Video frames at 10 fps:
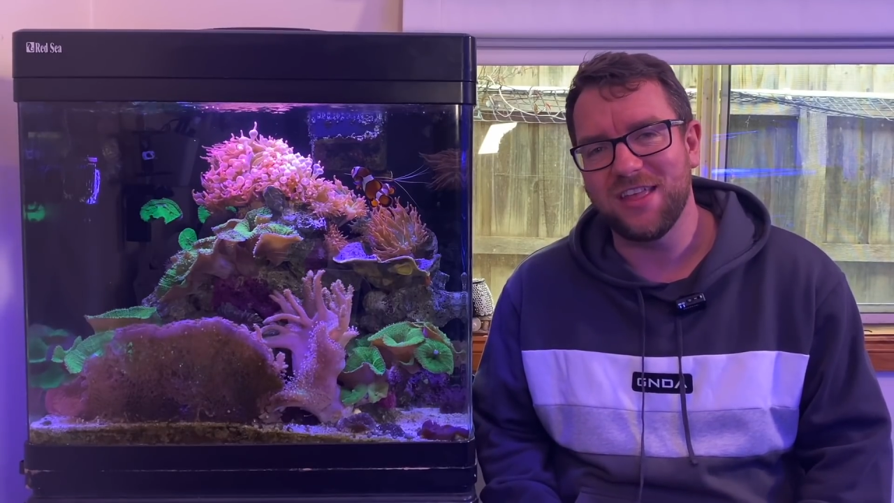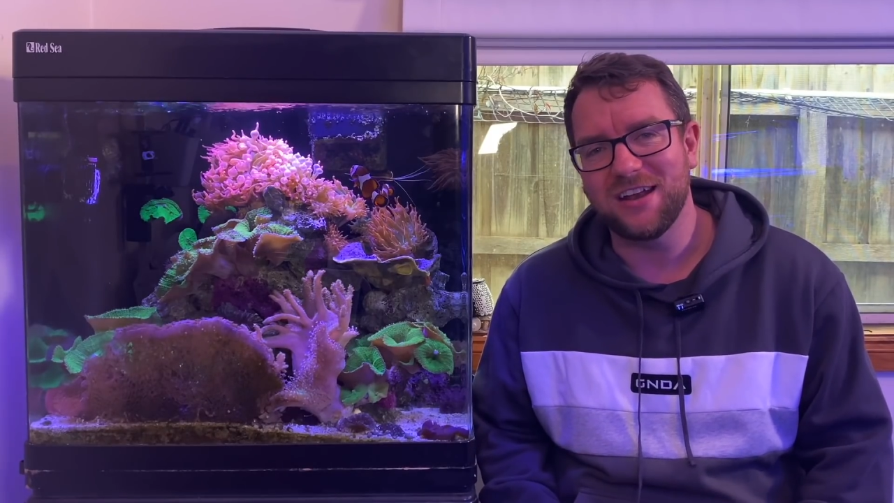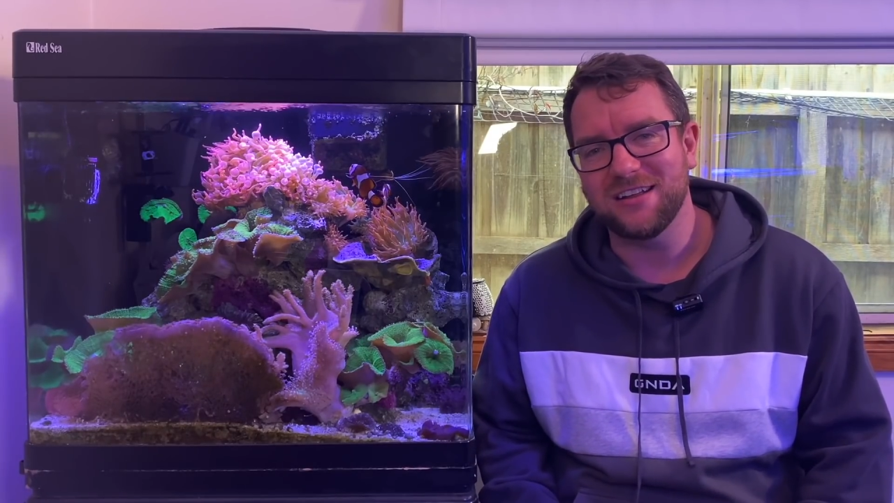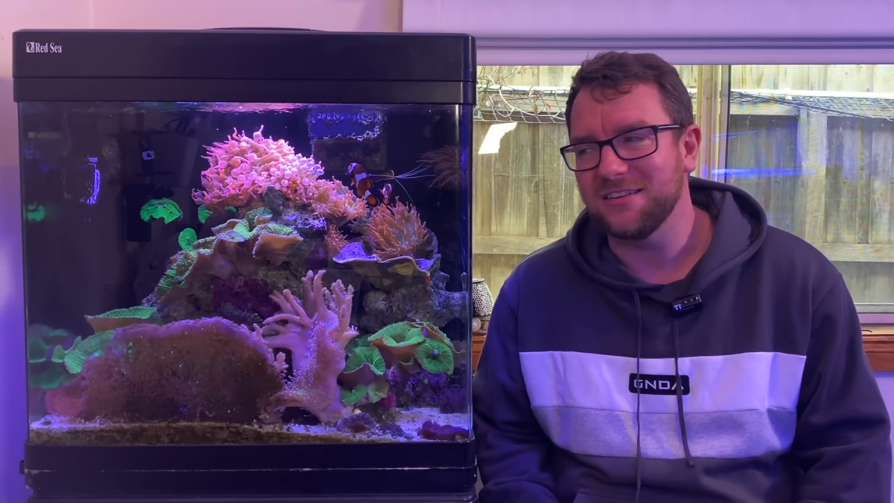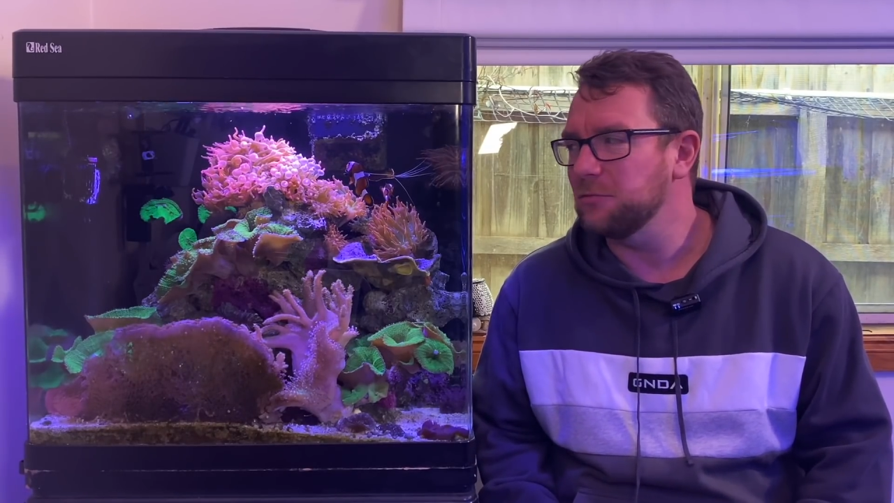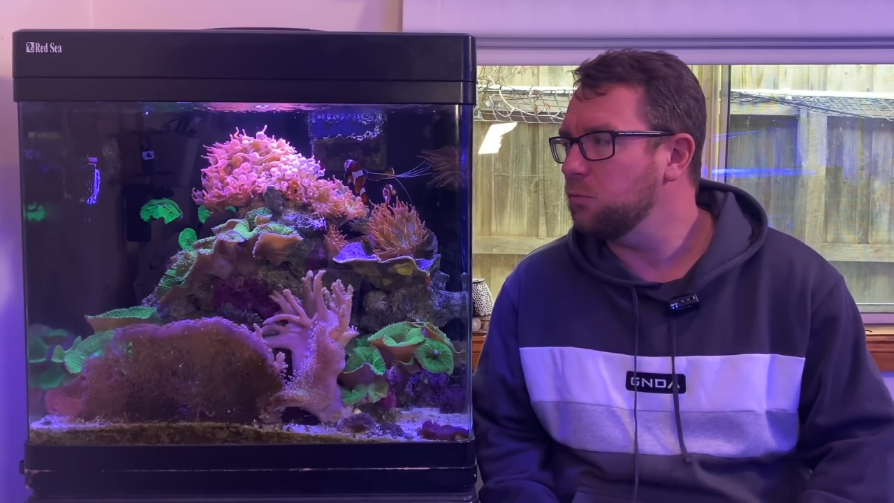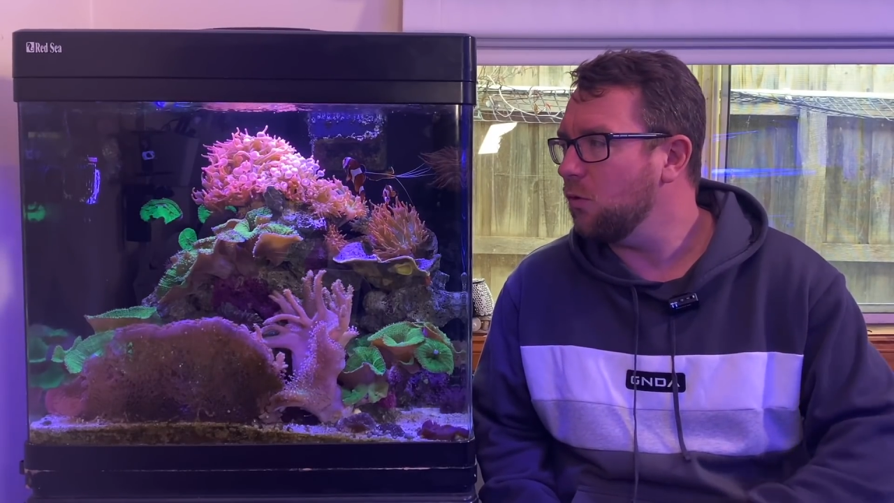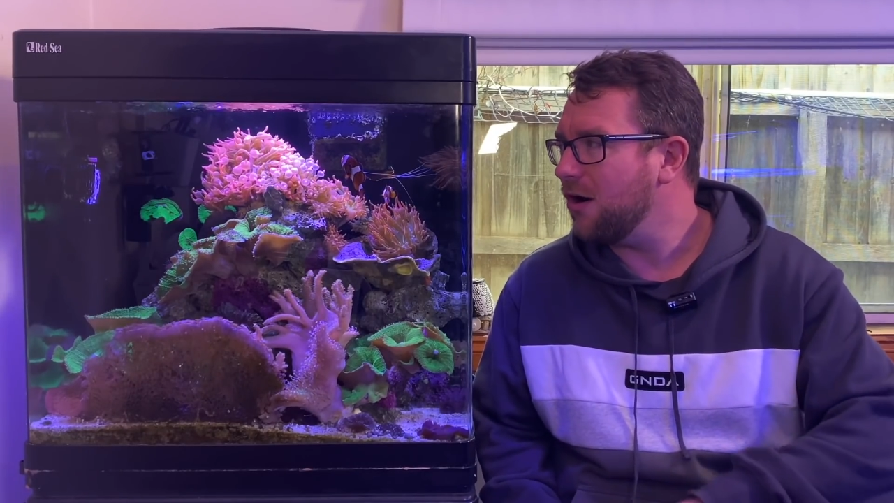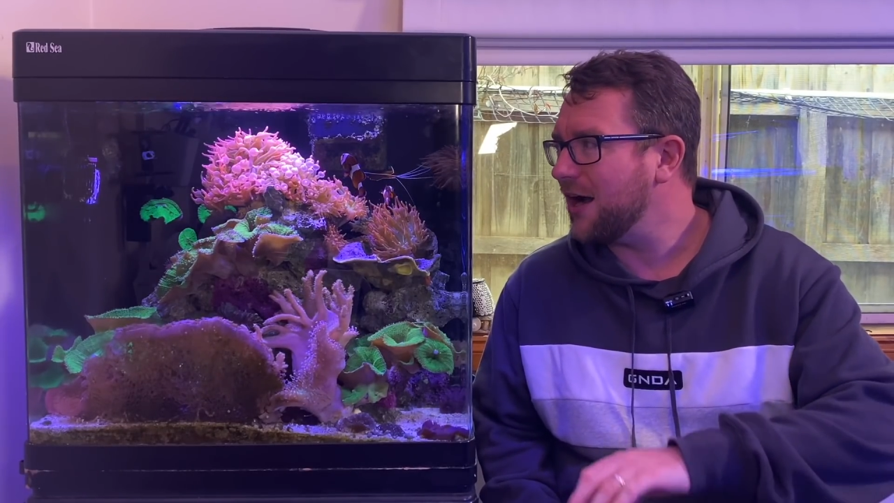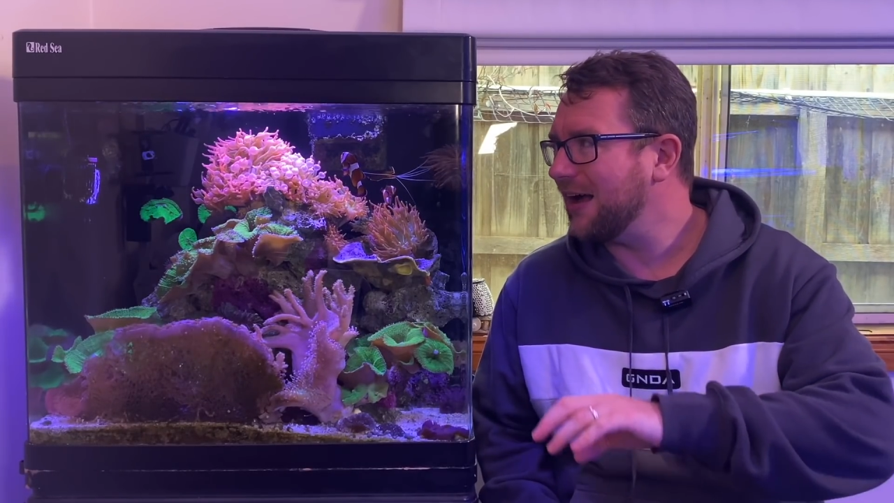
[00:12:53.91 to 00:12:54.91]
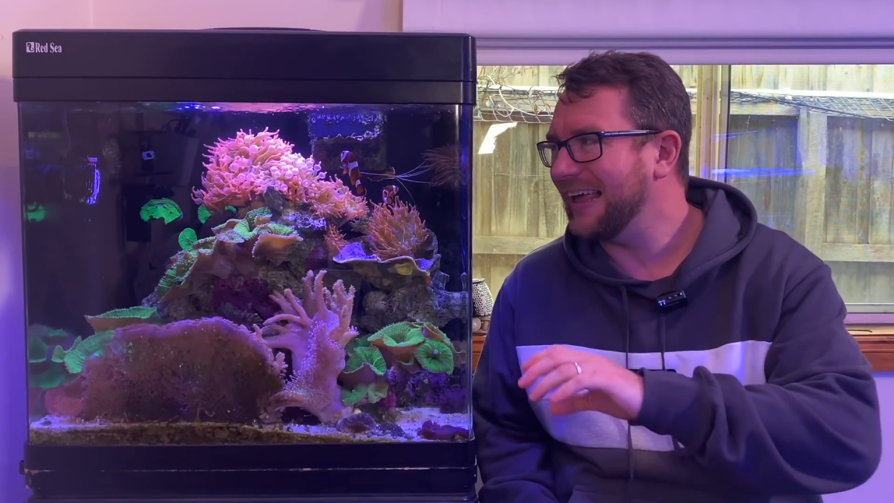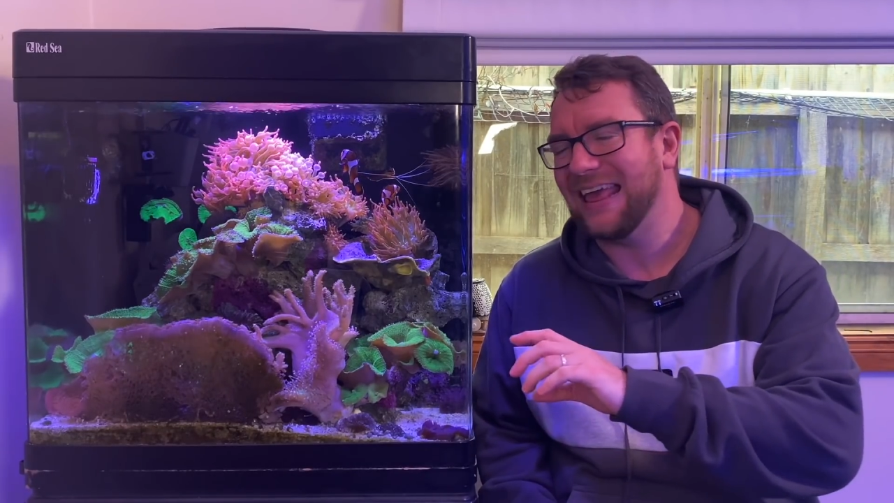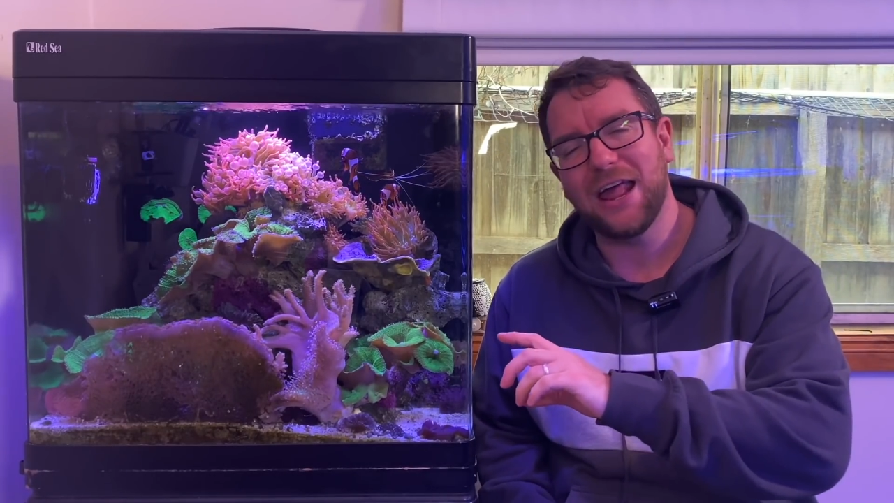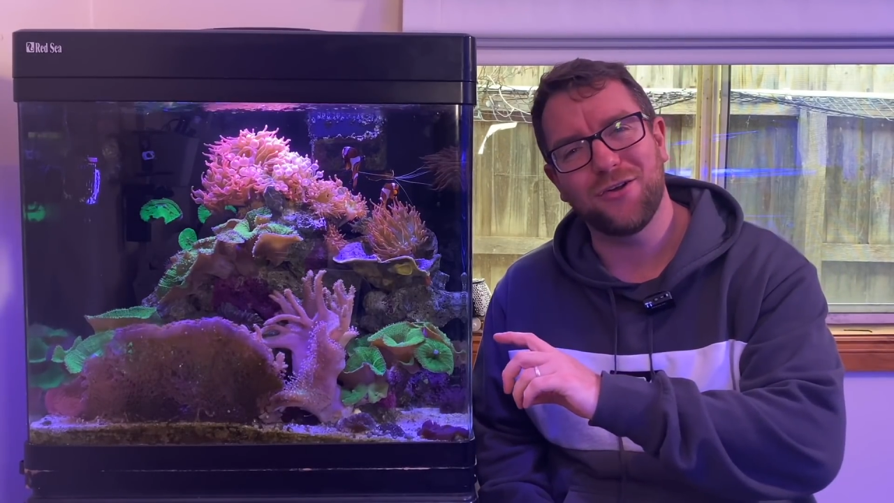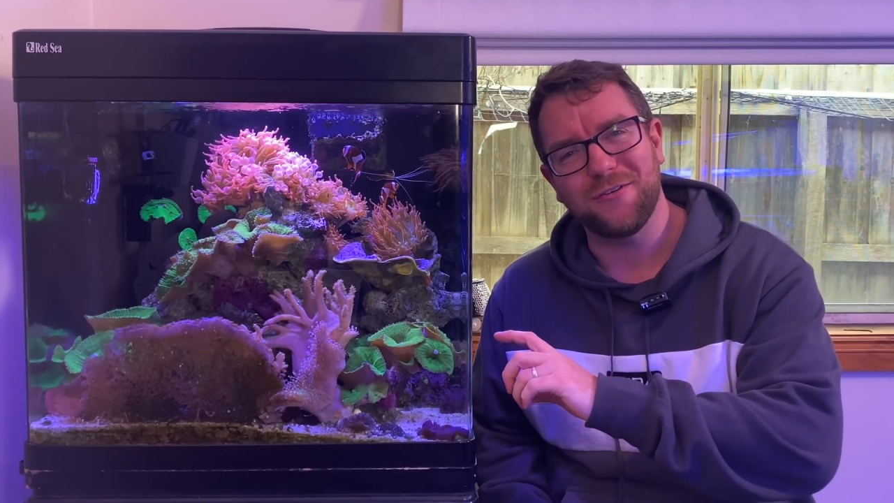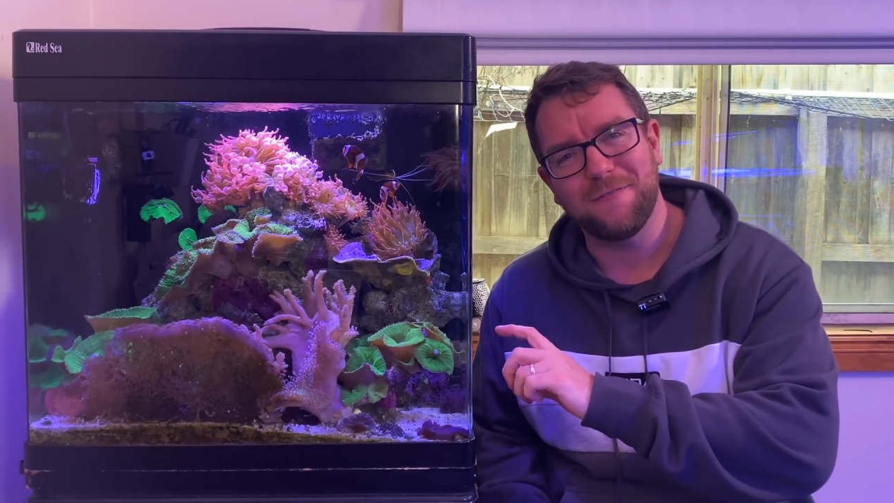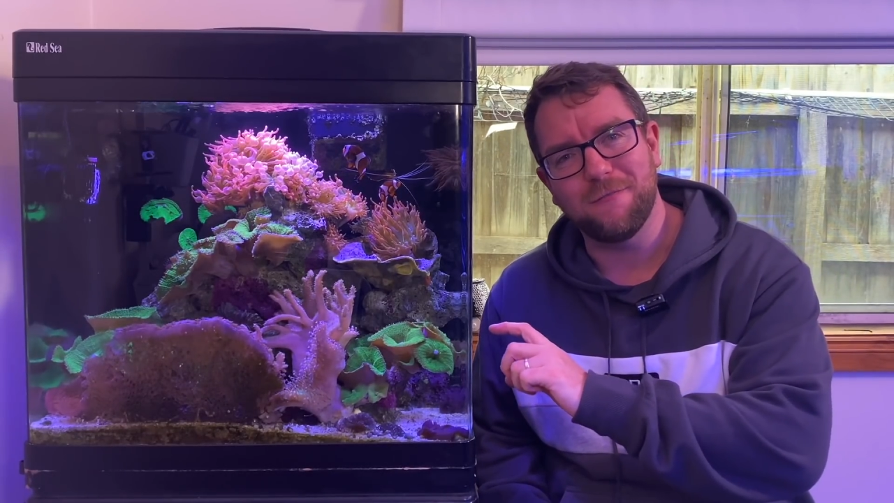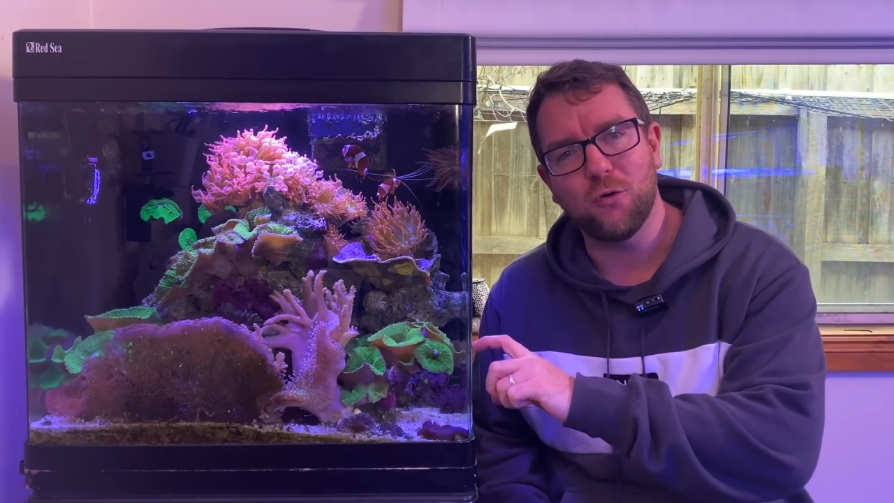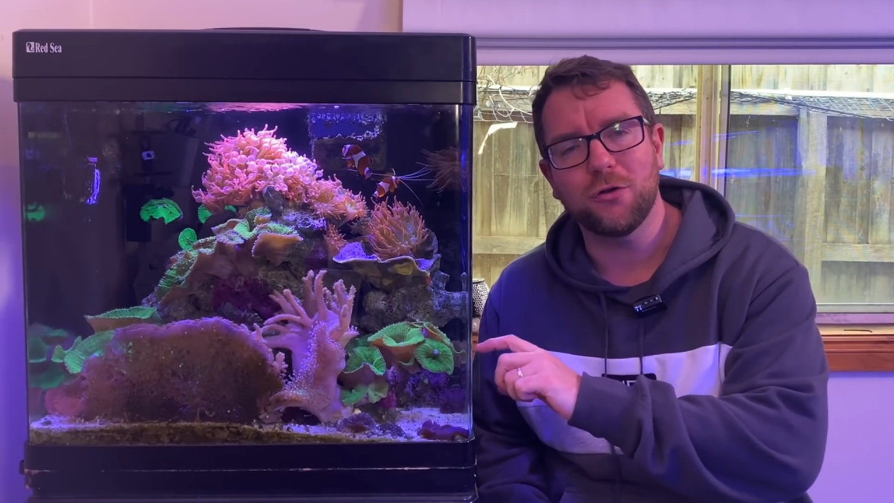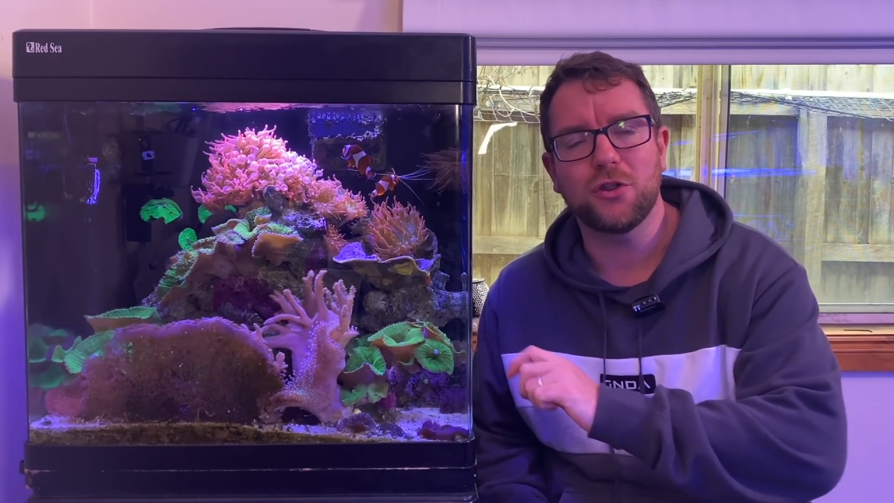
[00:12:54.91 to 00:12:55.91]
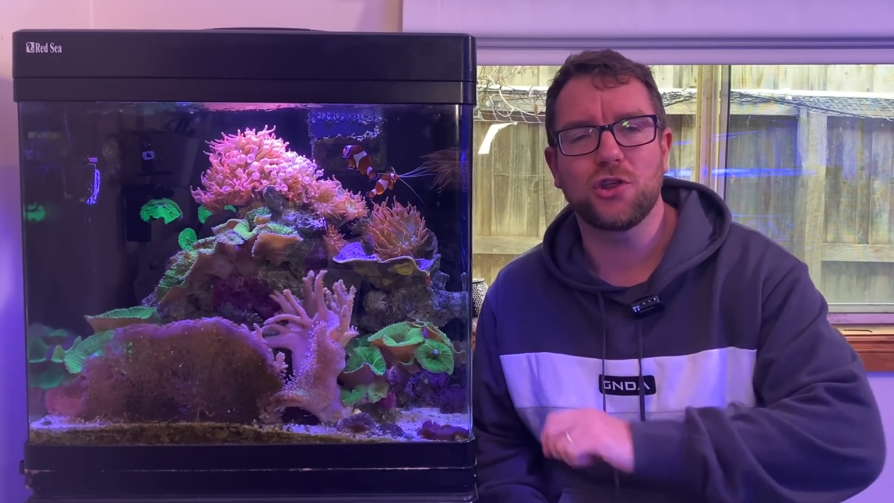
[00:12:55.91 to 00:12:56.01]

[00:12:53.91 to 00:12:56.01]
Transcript: that it is, why I cannot afford